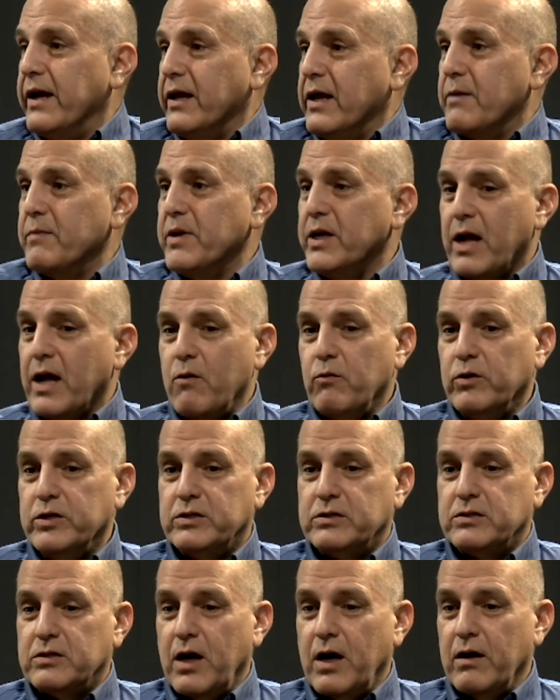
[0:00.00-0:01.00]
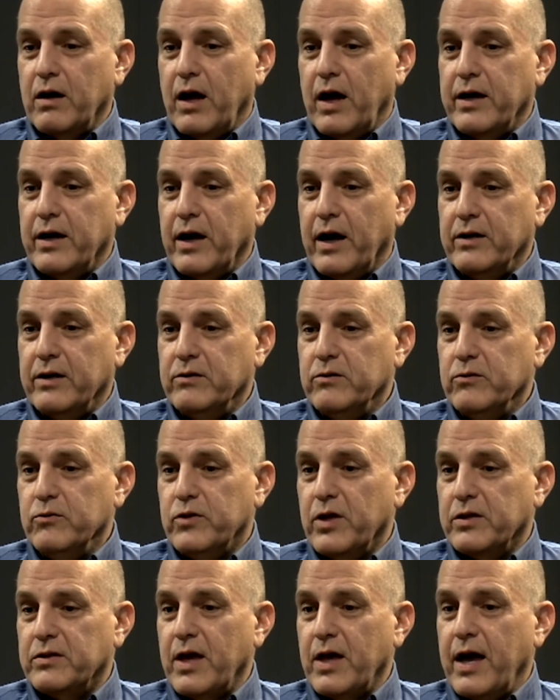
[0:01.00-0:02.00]
I mean, I was, I, I, I knew
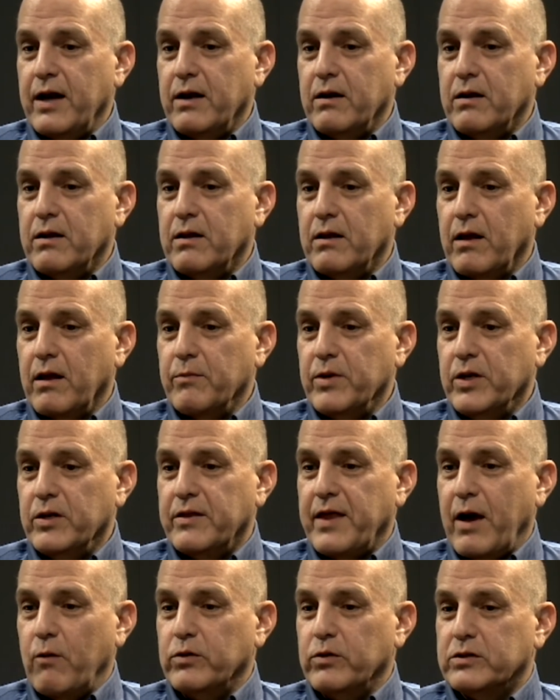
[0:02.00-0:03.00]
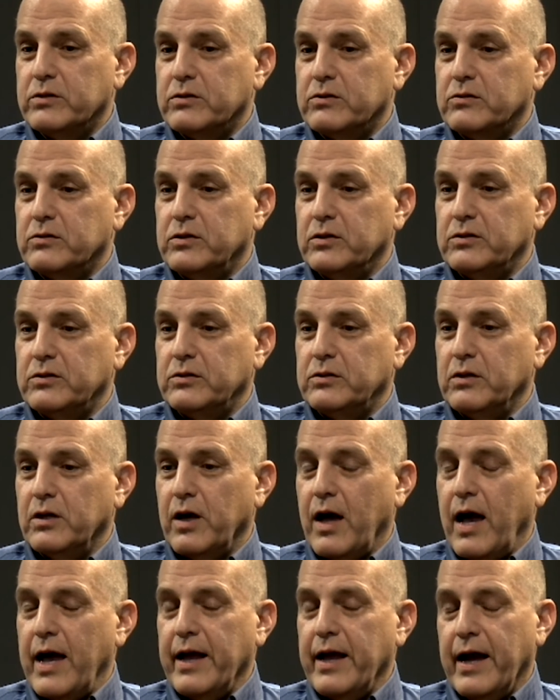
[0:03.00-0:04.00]
that that, I mean, that that was just, uh,
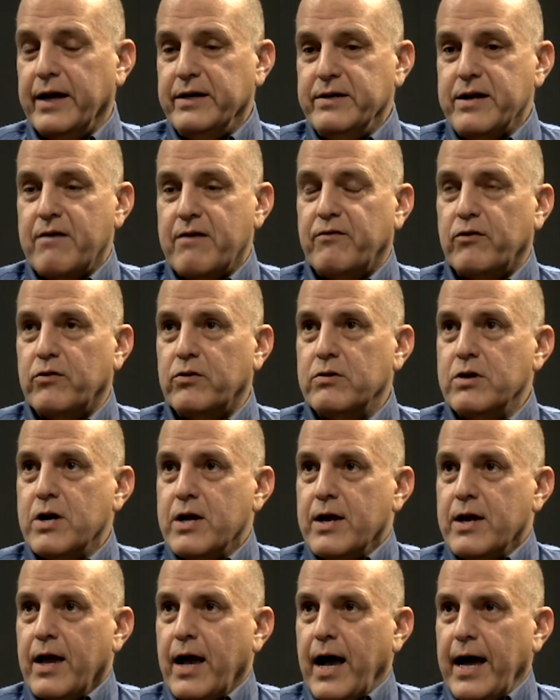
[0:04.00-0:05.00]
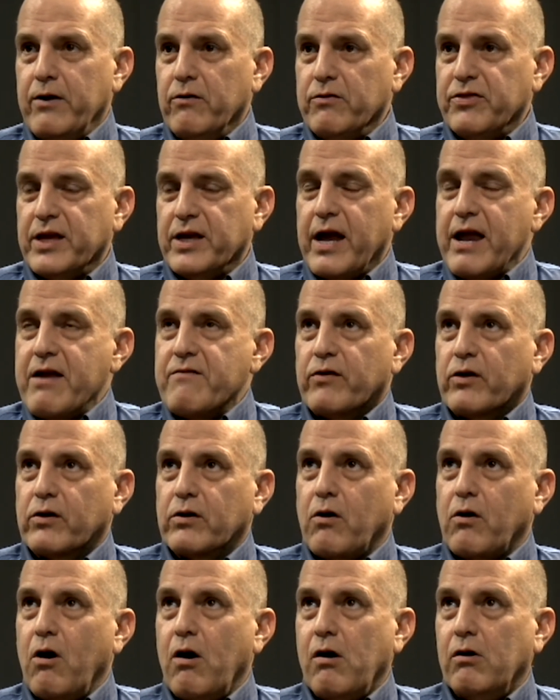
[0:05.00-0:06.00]
I, I never, I don't think I ever
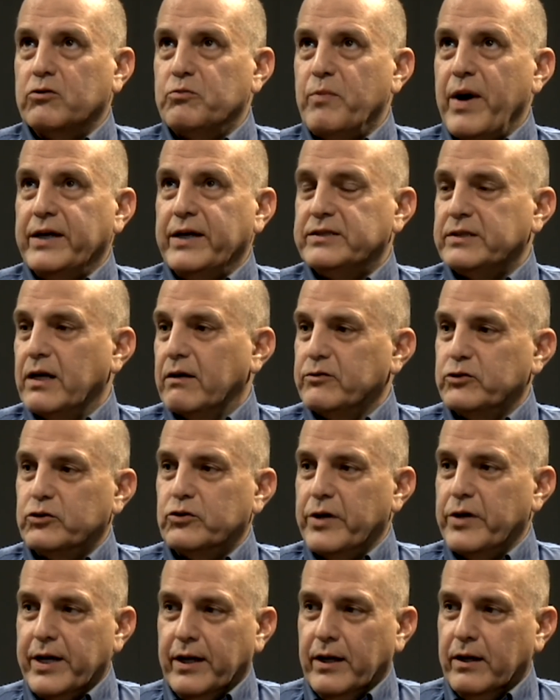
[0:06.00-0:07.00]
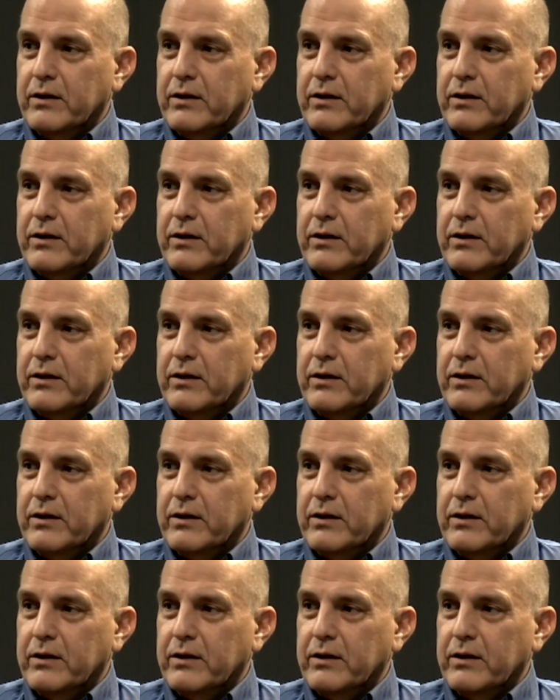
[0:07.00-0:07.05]
called myself straight.